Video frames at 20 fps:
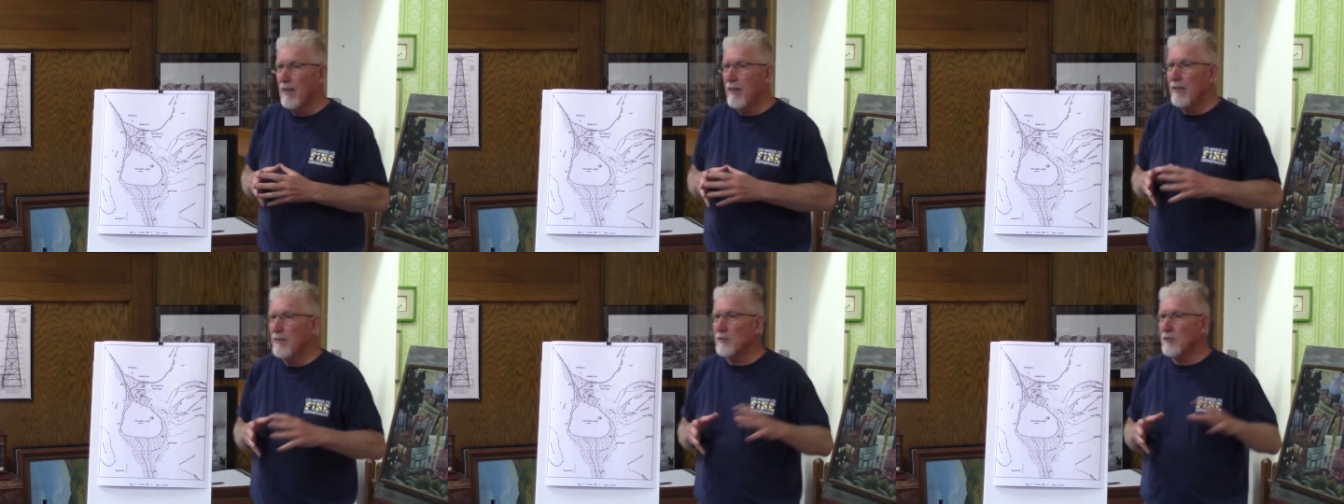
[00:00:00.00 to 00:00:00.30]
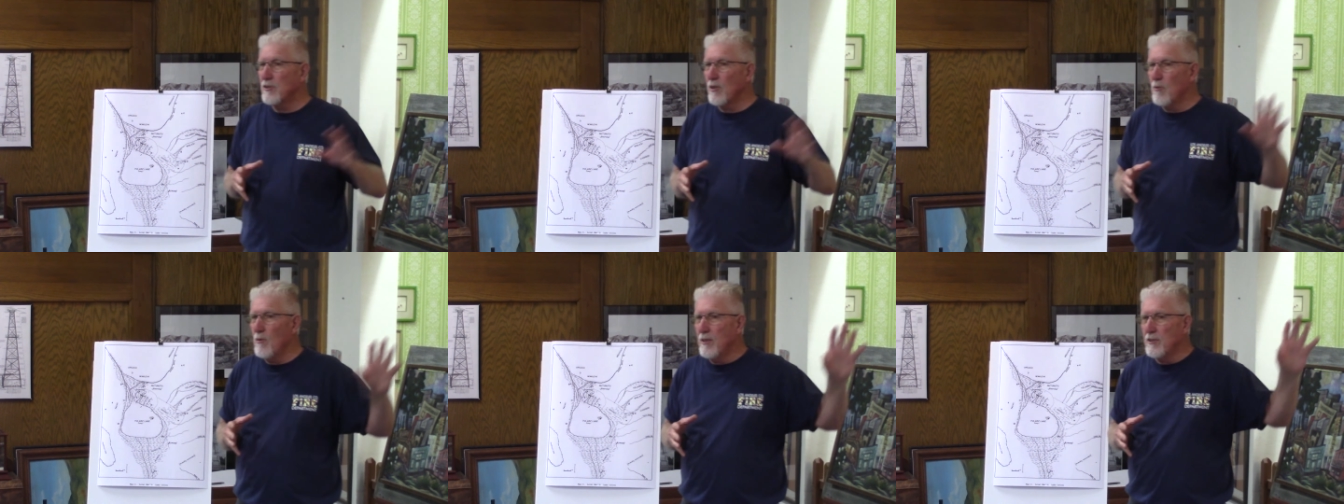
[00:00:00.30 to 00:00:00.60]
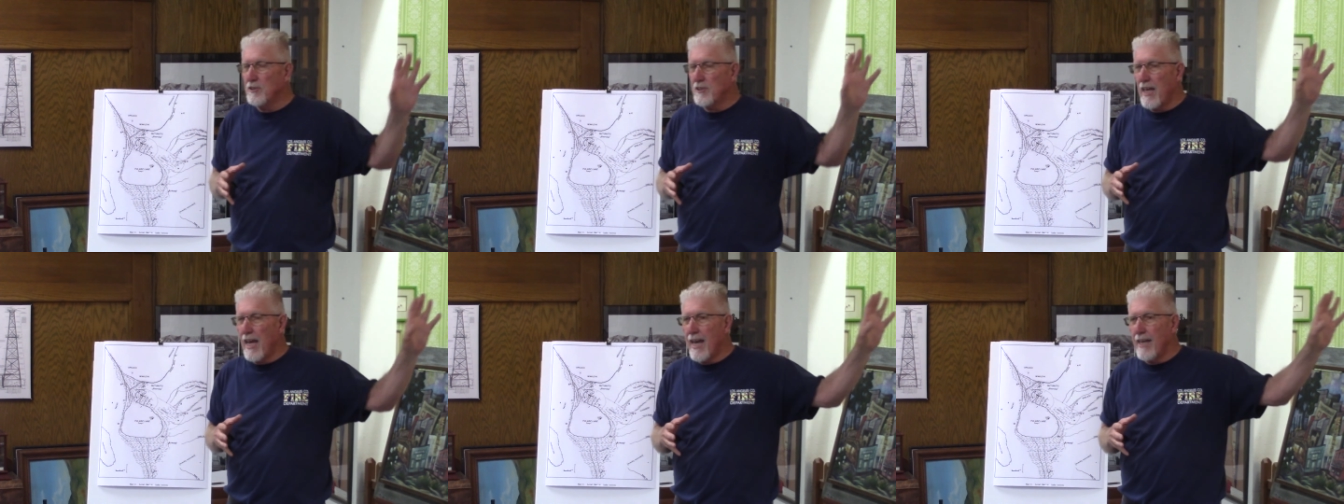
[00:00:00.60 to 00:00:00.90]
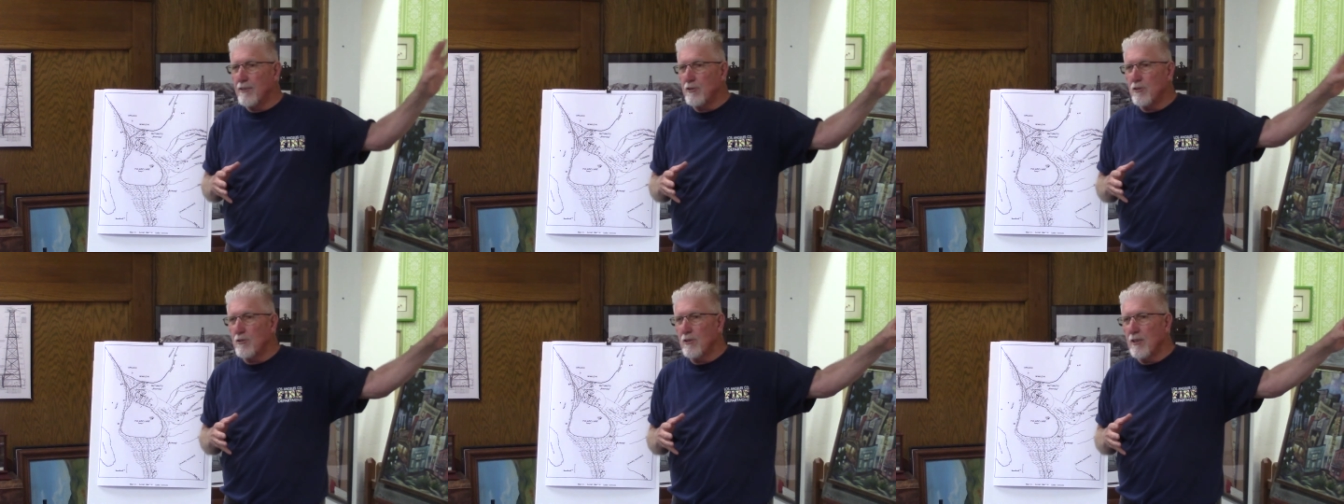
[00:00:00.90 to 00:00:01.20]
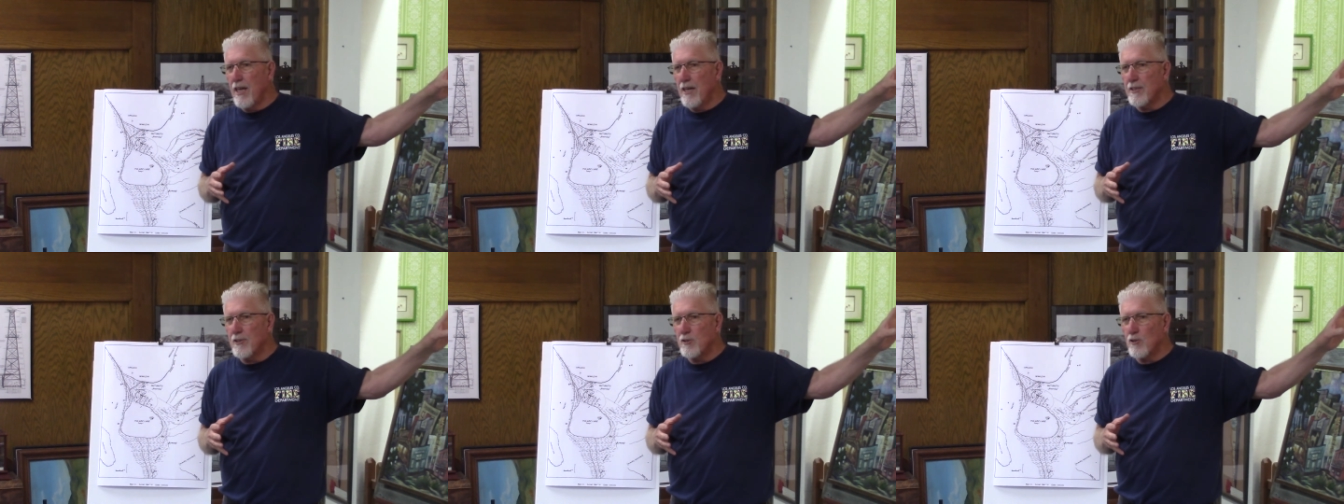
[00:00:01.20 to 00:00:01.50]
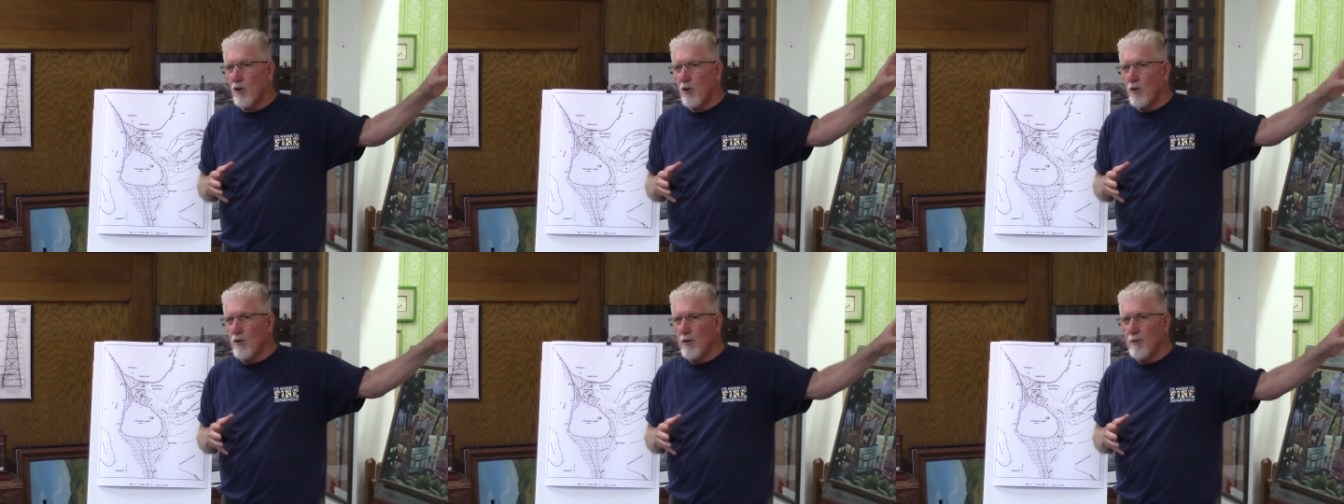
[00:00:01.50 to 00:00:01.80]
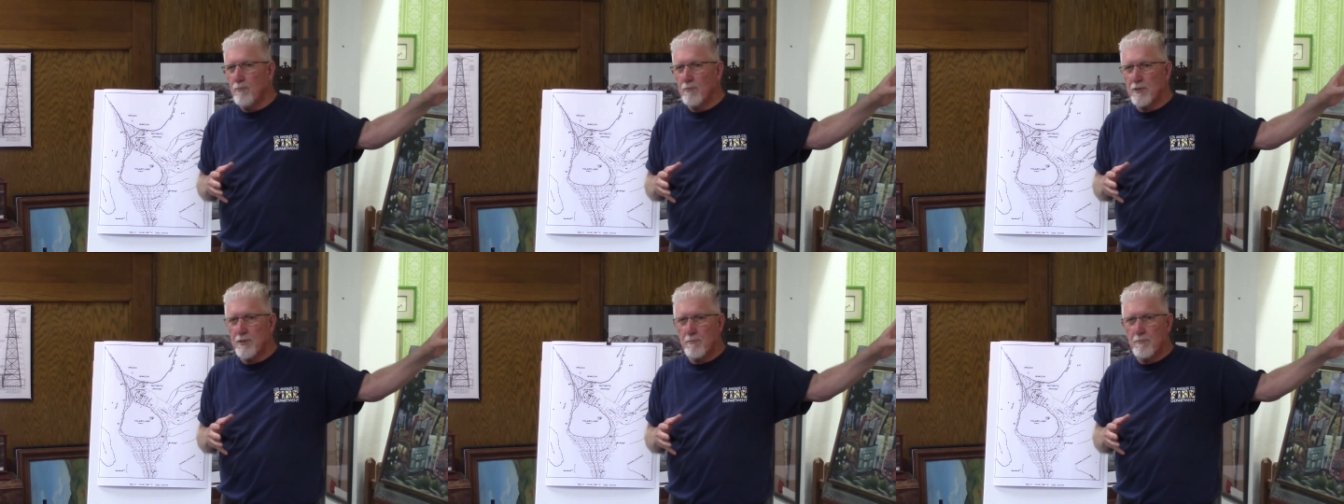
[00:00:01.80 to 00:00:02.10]
And so once the high school
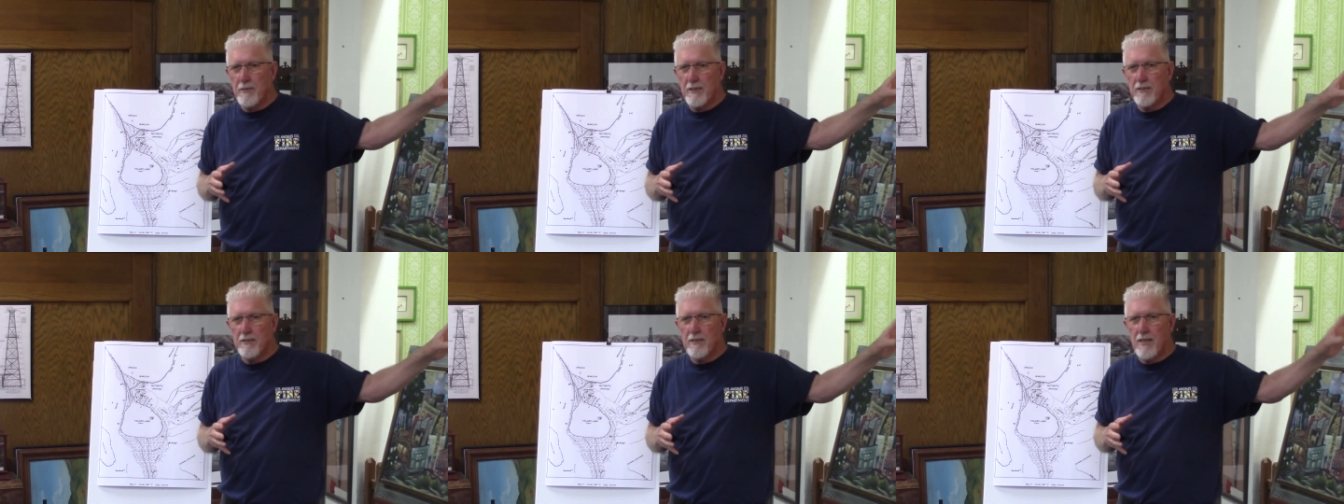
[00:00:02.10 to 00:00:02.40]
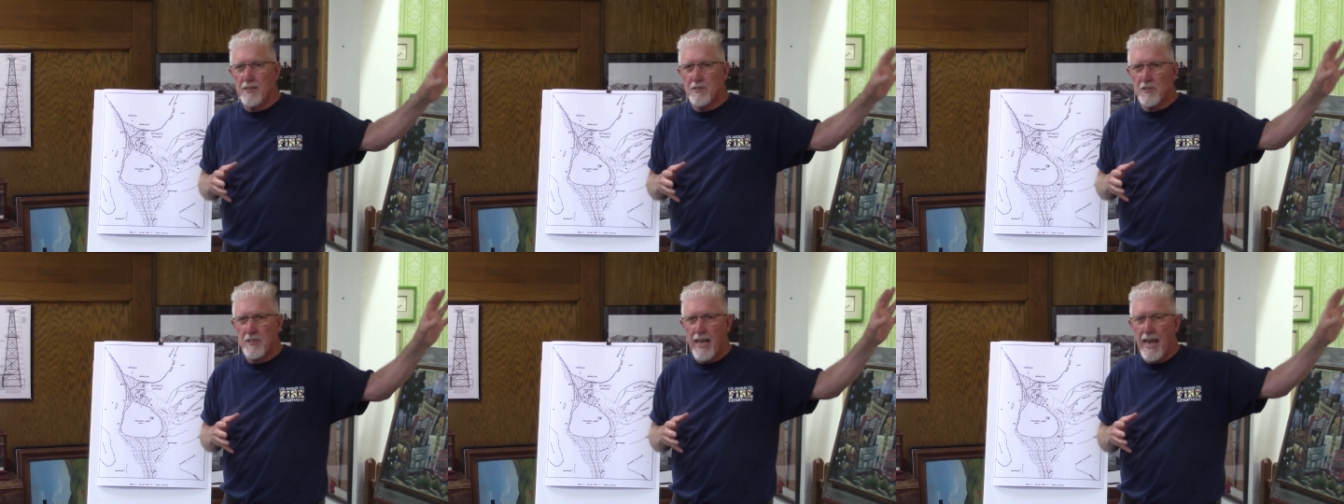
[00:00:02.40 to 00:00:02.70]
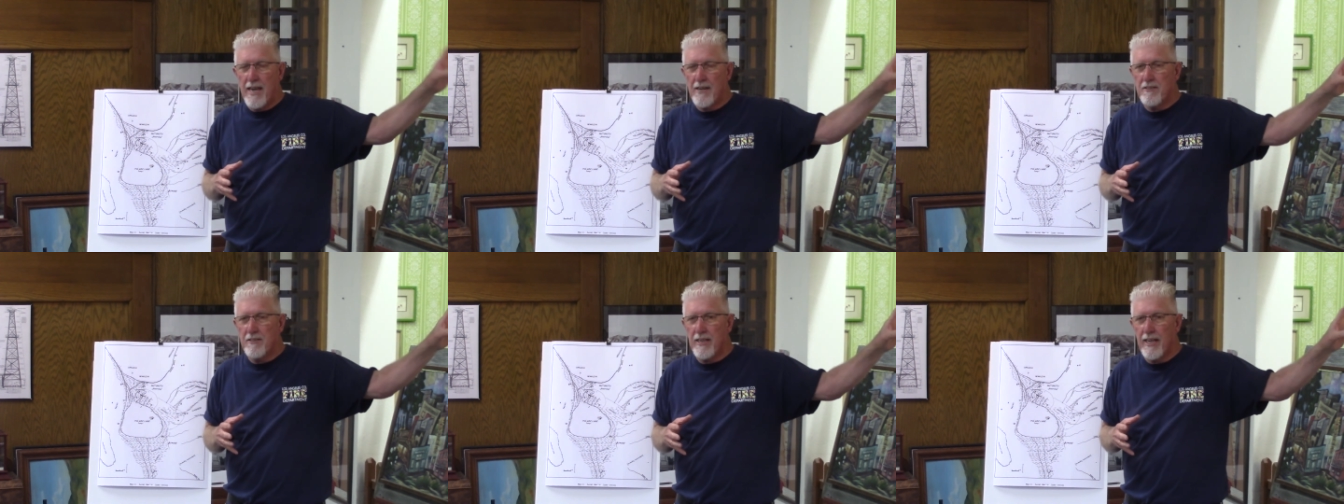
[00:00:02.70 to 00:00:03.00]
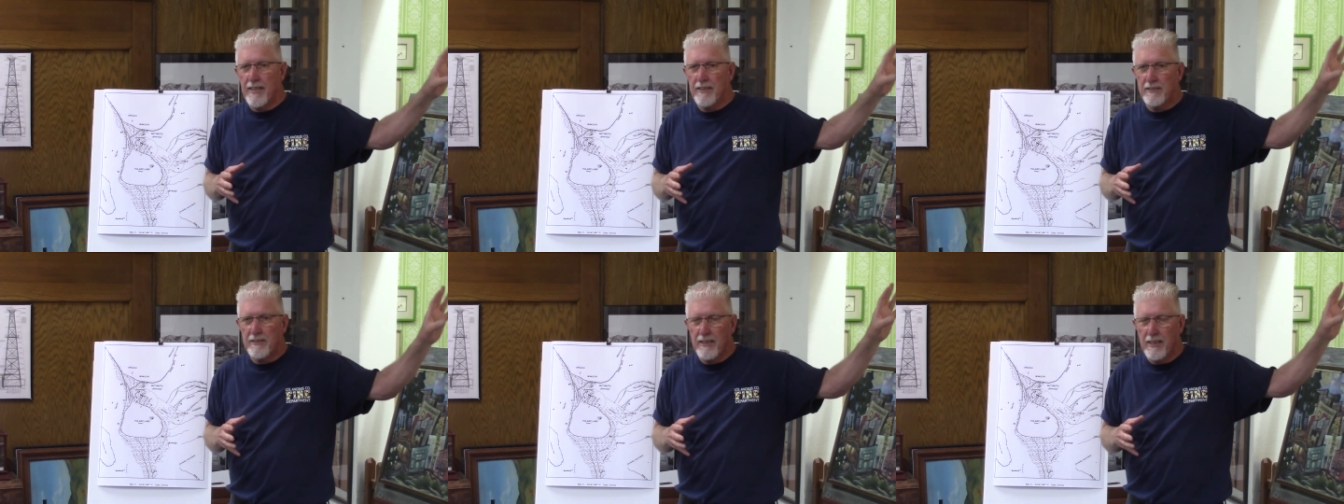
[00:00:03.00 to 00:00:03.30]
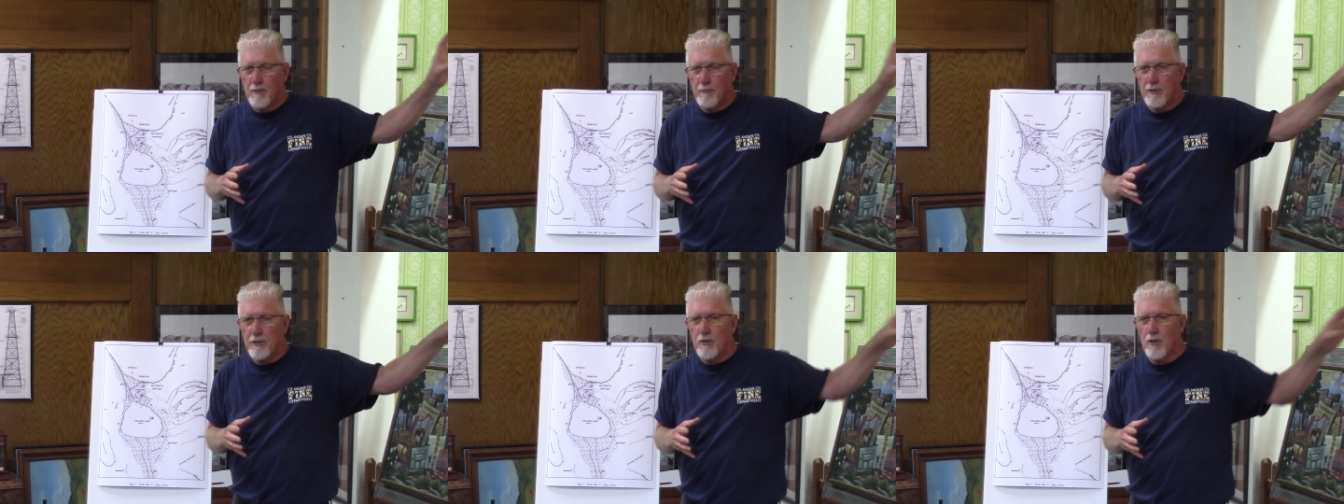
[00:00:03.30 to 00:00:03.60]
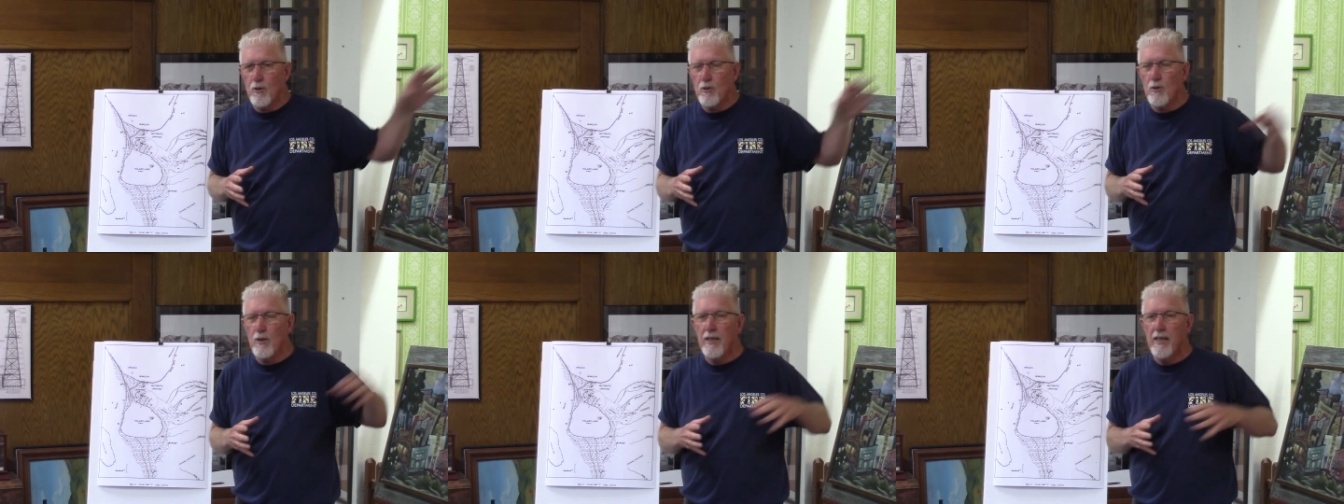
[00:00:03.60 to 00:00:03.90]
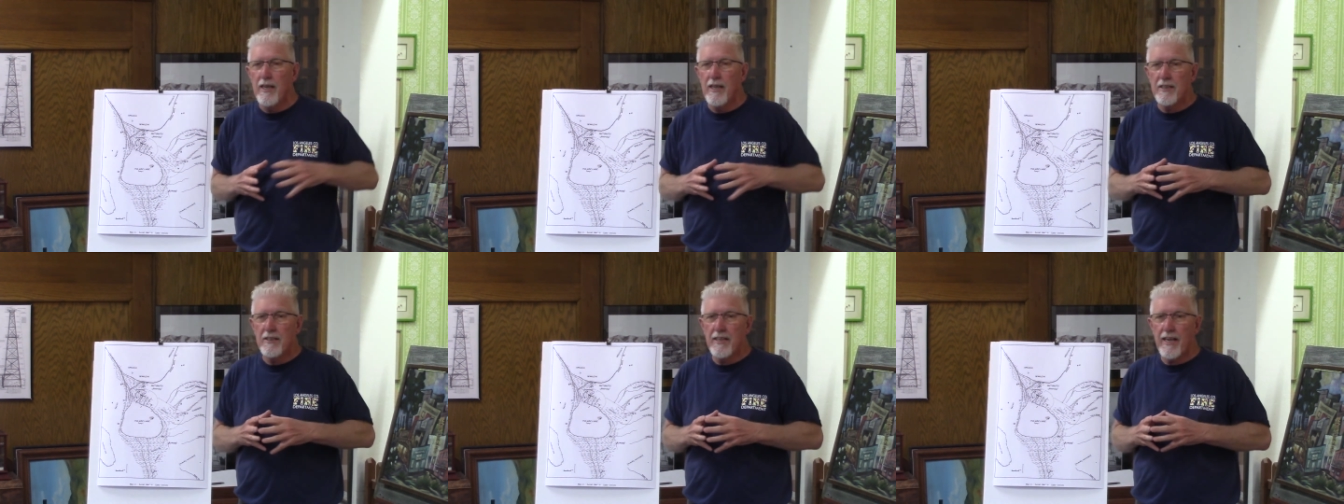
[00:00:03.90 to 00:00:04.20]
auditorium was built on Saturdays, he would go
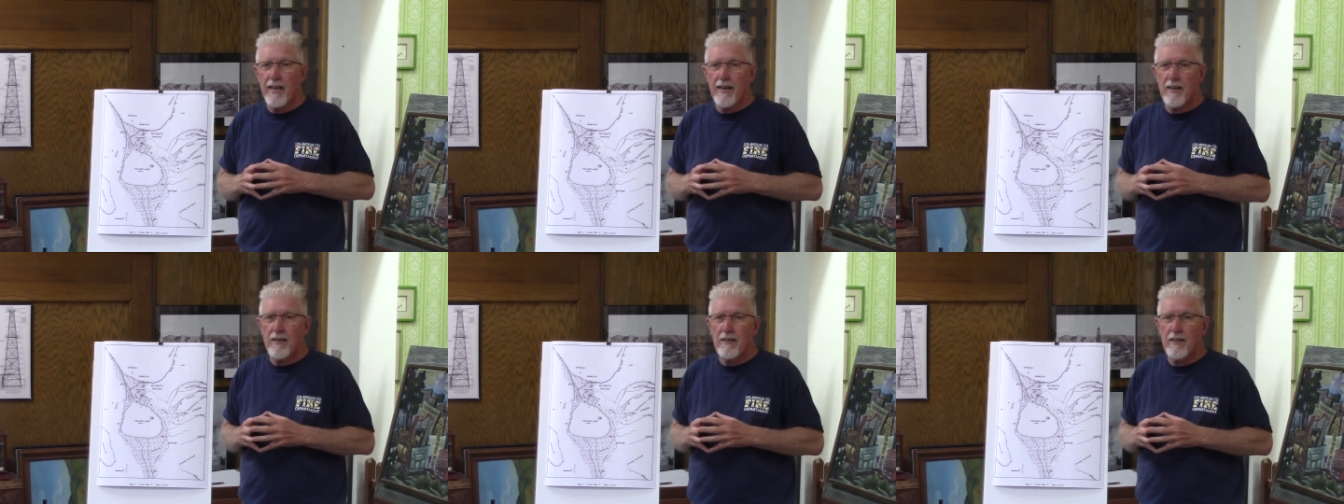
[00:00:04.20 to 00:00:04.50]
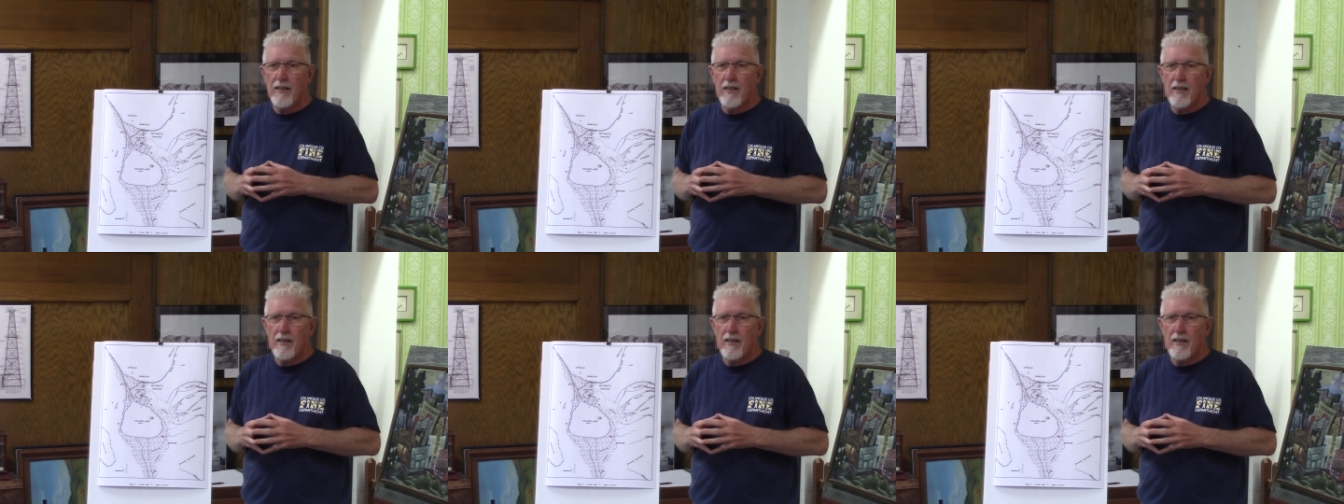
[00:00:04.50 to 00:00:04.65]
there